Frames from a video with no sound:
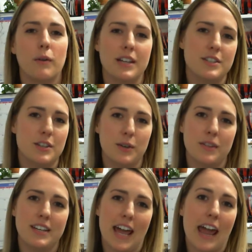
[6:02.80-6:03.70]
into
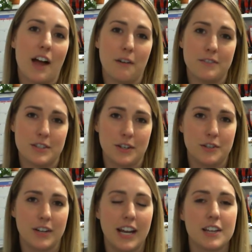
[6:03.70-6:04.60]
the day of
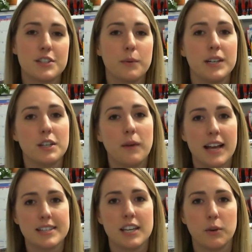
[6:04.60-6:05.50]
surgery. So we do
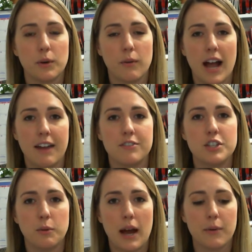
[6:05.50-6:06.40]
ask that you arrive
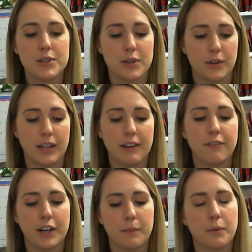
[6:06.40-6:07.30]
2 hours early
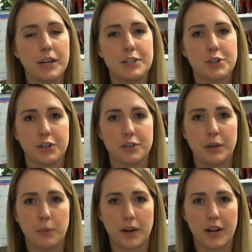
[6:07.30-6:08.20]
for your pre-surgery
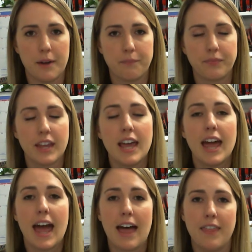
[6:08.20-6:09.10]
workup.
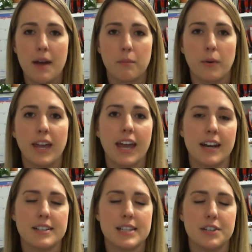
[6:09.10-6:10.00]
At that point,
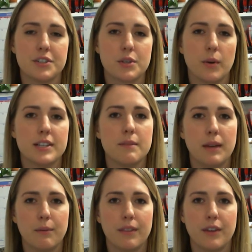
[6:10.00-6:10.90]
anesthesia is going to
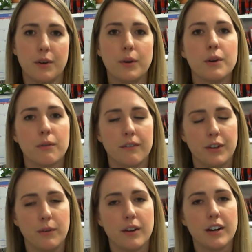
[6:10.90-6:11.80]
meet with you,
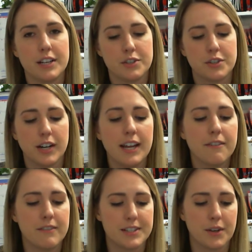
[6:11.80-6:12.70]
review your history,
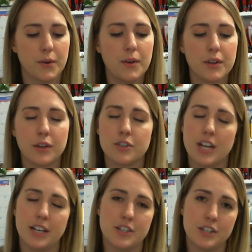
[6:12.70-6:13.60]
physical. You'll
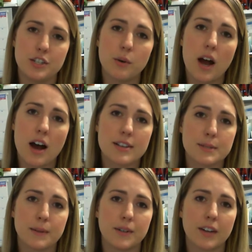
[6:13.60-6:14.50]
change into a
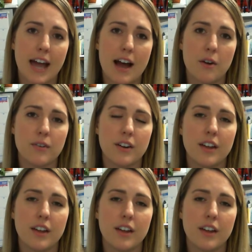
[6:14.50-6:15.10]
hospital gown.